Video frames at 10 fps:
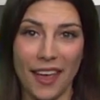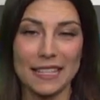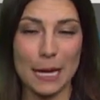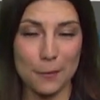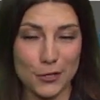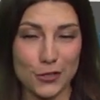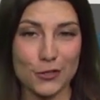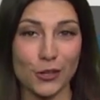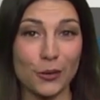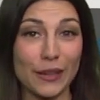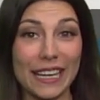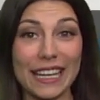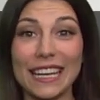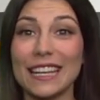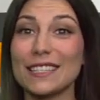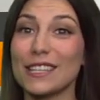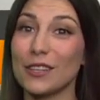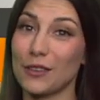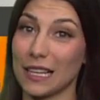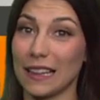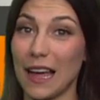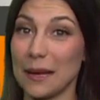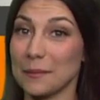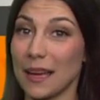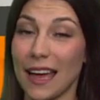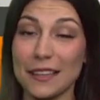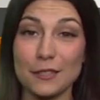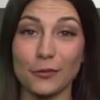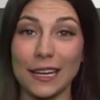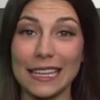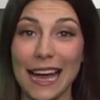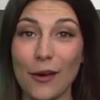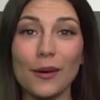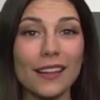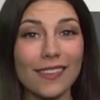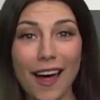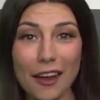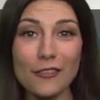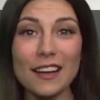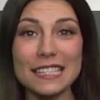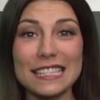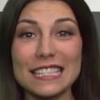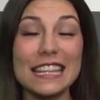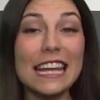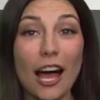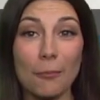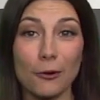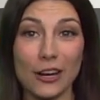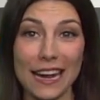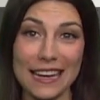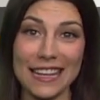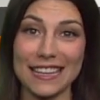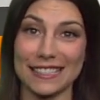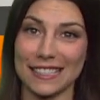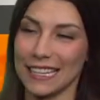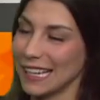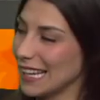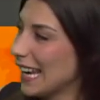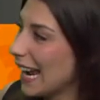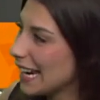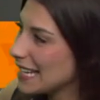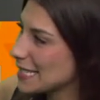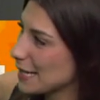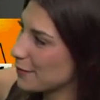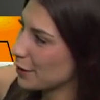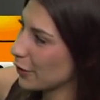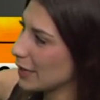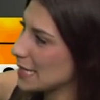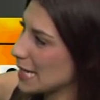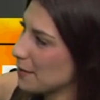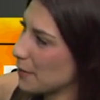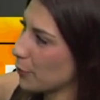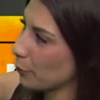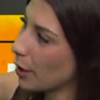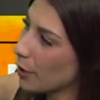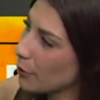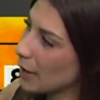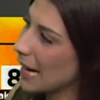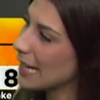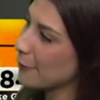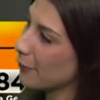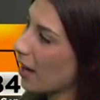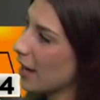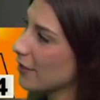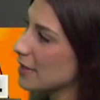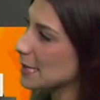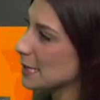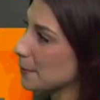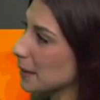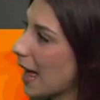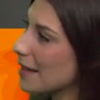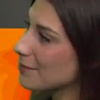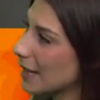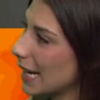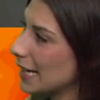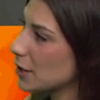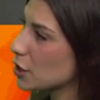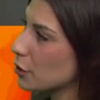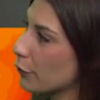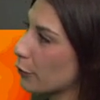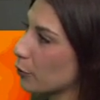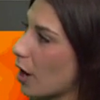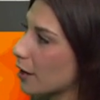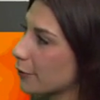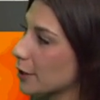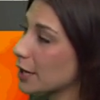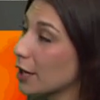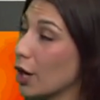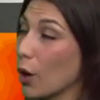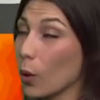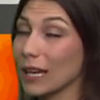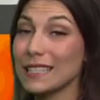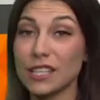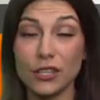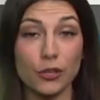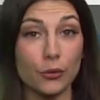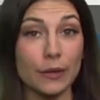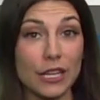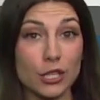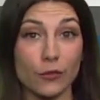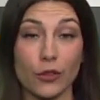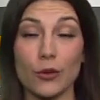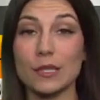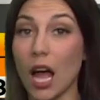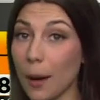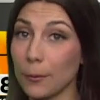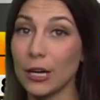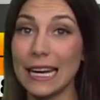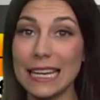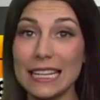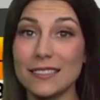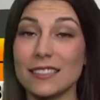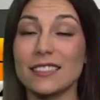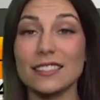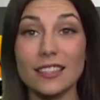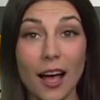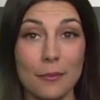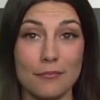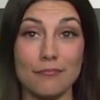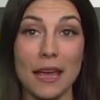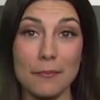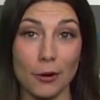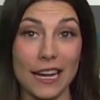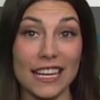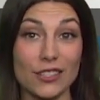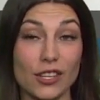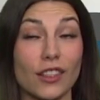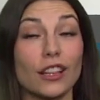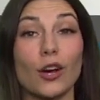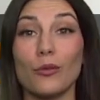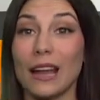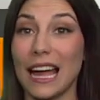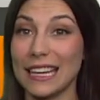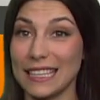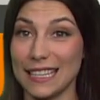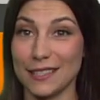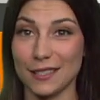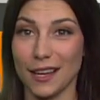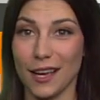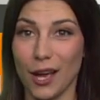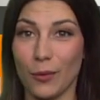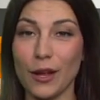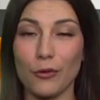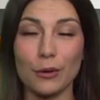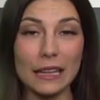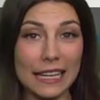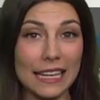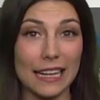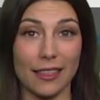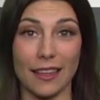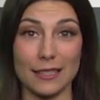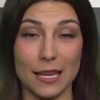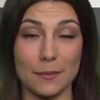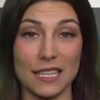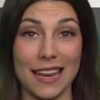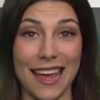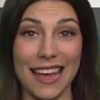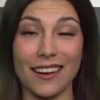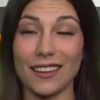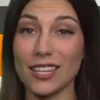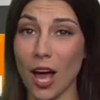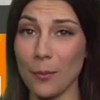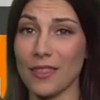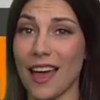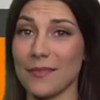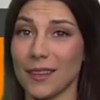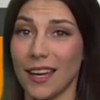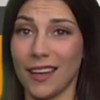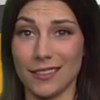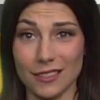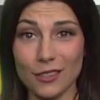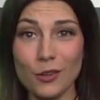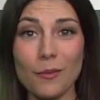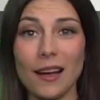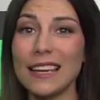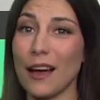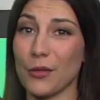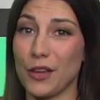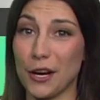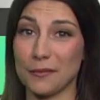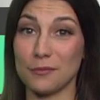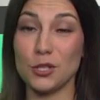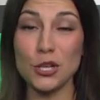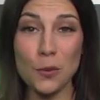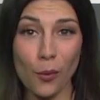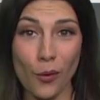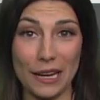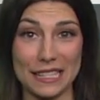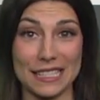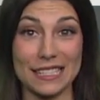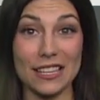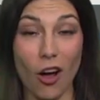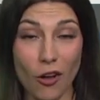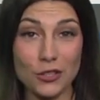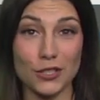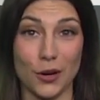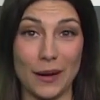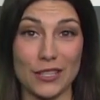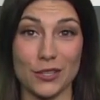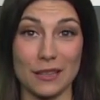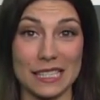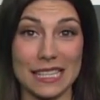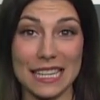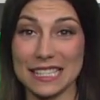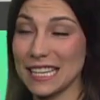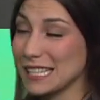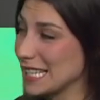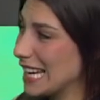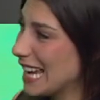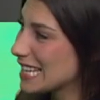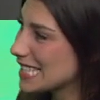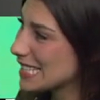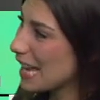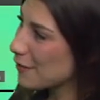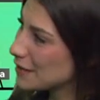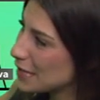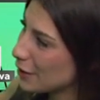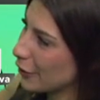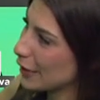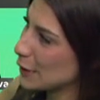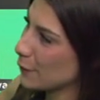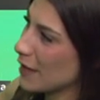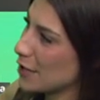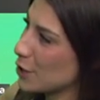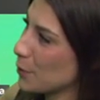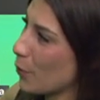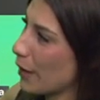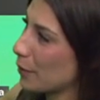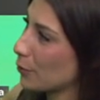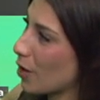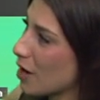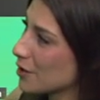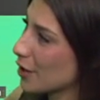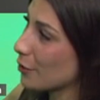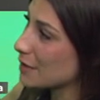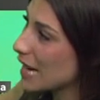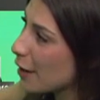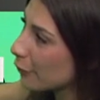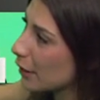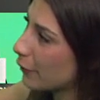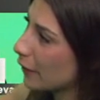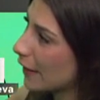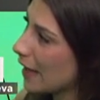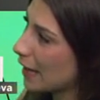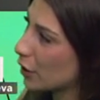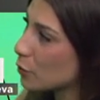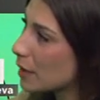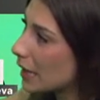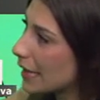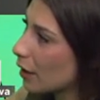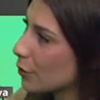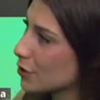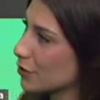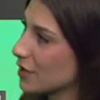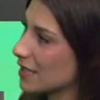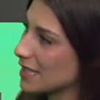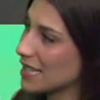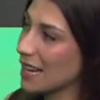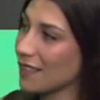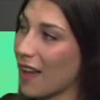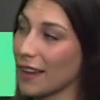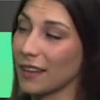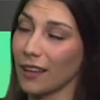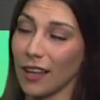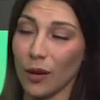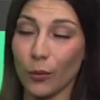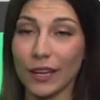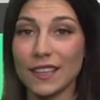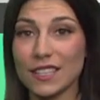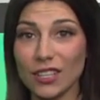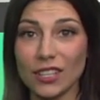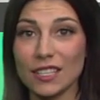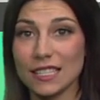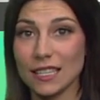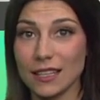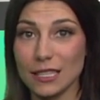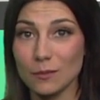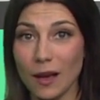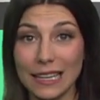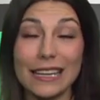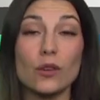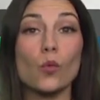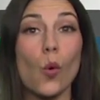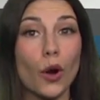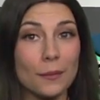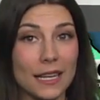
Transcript: Temperatures are only going to continue to climb. As of right now, a lot of us into the upper 80s. 87 degrees in Monroe, 85 in Sublette, 82 for Rockford. We'll continue to reach for those upper 80s. Some may break into the low 90s. We are really heating things up today, and on top of that, it's a little muggy out there. Dew points also into the 60s, 70 degrees for that dew point in Roscoe. Definitely feeling that humidity closer to the state line. We'll continue to see these muggy and warm